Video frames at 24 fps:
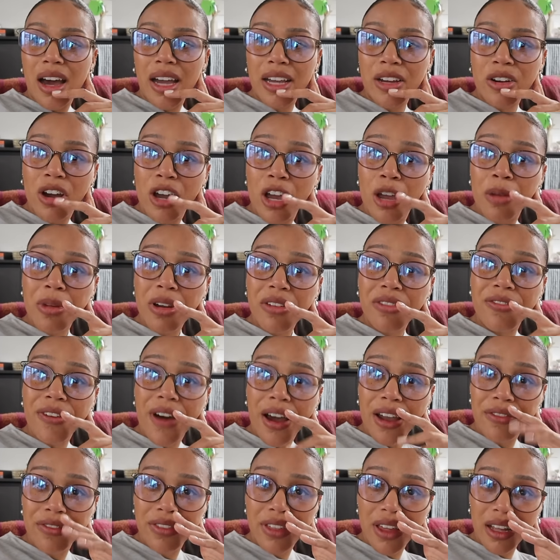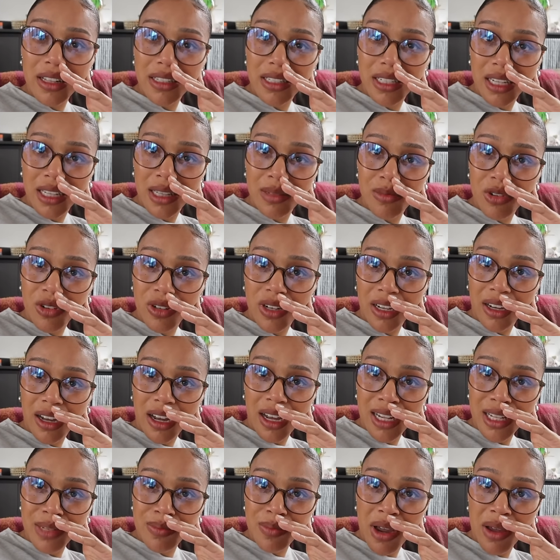I got home at 5:30 in the morning, guys.